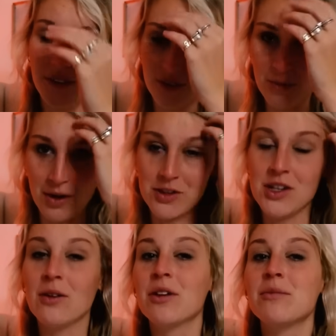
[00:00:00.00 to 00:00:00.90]
for
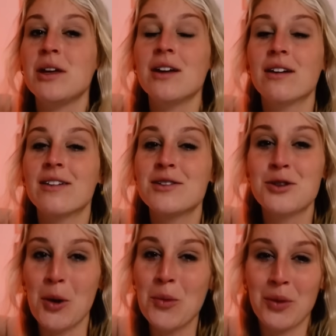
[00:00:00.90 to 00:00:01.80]
watching with me.
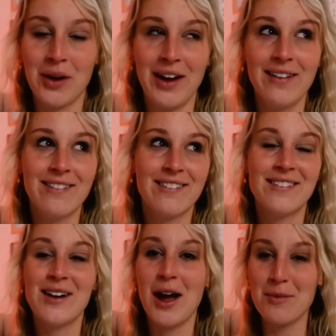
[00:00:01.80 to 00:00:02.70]
Don't worry,
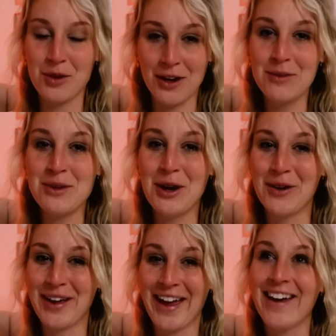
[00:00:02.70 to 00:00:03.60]
I'm gonna be
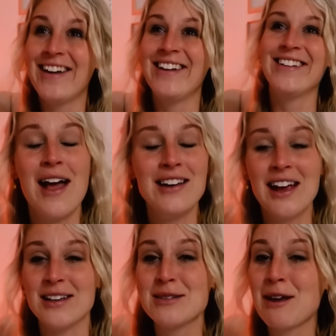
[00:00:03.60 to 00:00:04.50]
okay. And
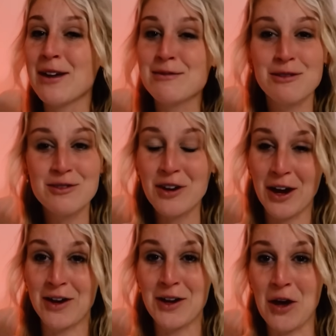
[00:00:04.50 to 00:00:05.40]
yes, my husband is
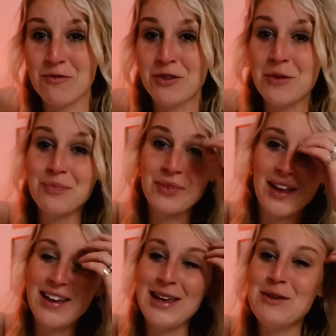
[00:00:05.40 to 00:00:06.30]
very unhelpful.
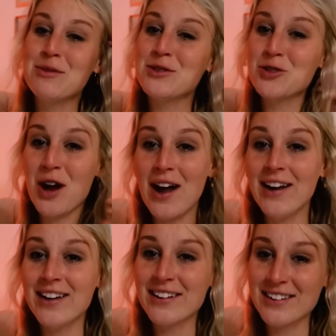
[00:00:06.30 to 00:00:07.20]
He was
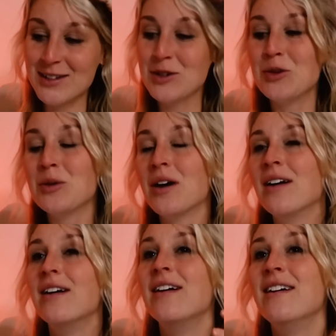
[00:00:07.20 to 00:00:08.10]
trying to
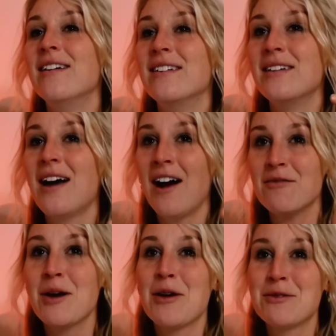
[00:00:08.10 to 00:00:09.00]

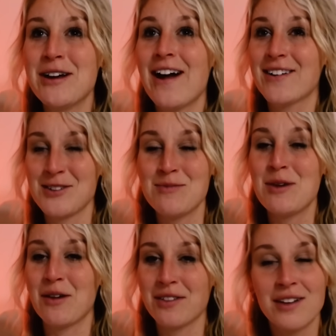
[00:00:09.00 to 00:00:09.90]
have my reaction
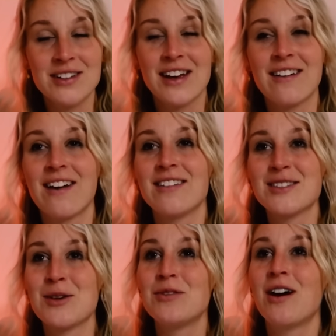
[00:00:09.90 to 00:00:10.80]
be authentic and
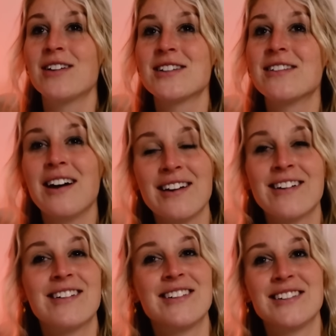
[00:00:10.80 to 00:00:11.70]
so not to like
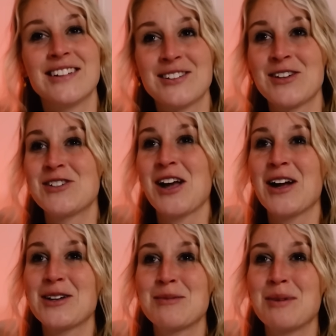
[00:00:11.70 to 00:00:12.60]

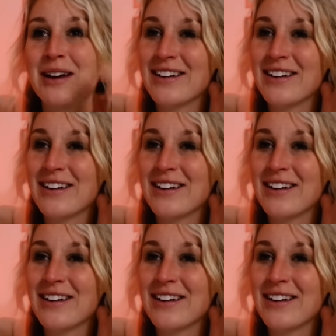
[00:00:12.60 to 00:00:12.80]
interject, but